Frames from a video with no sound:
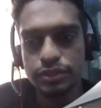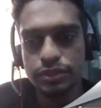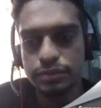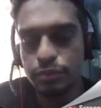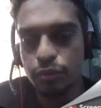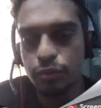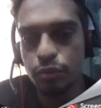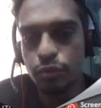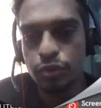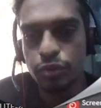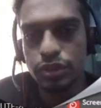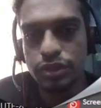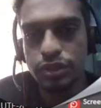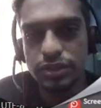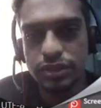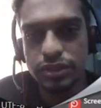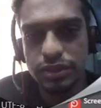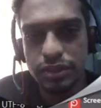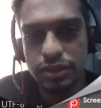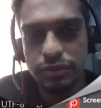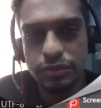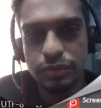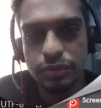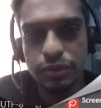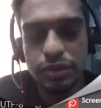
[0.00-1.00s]

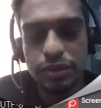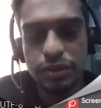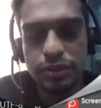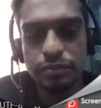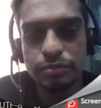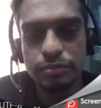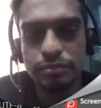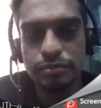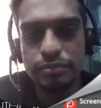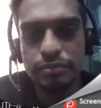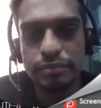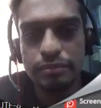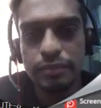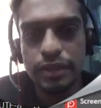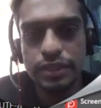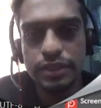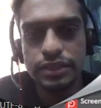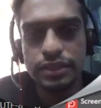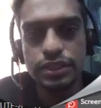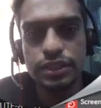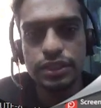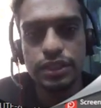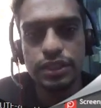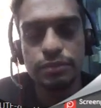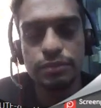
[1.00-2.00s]

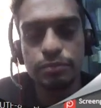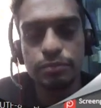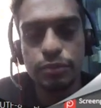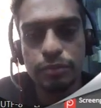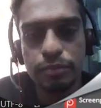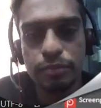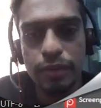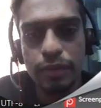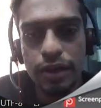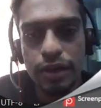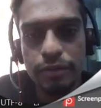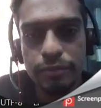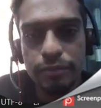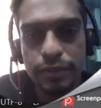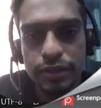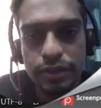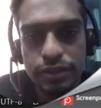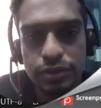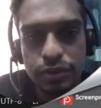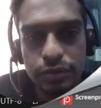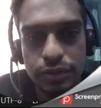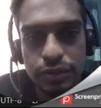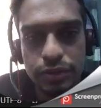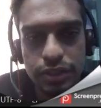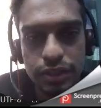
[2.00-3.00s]
much input parameters
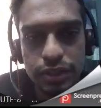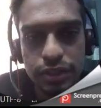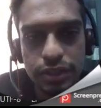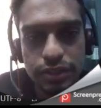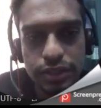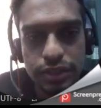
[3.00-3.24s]
over here,